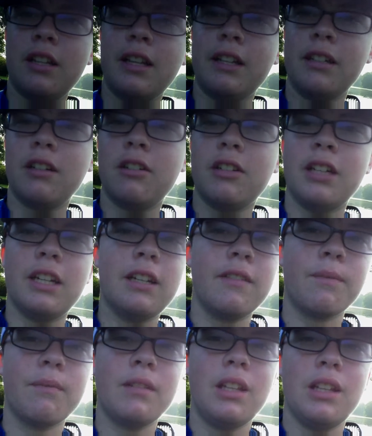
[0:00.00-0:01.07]
Dang, okay
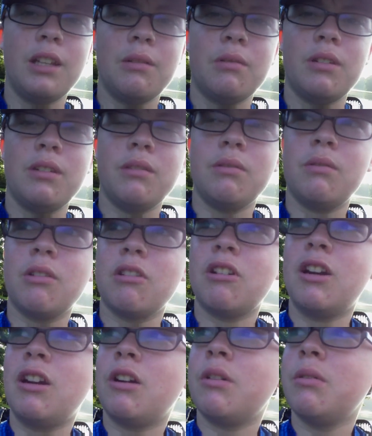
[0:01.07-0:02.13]
where
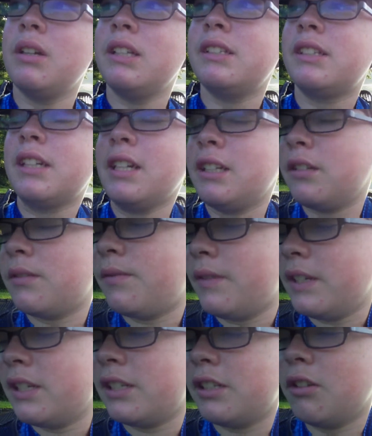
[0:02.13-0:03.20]
I always catch a
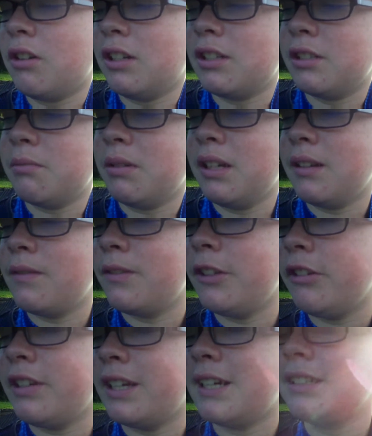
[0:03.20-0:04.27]
fish, so I just made a
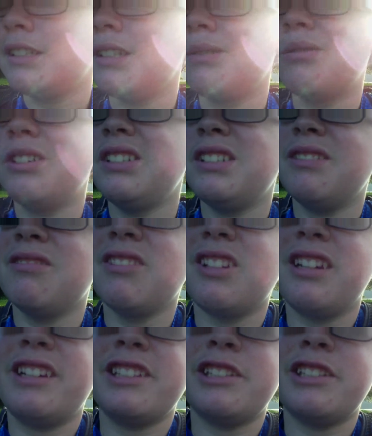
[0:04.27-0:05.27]
few casts. I wasn't really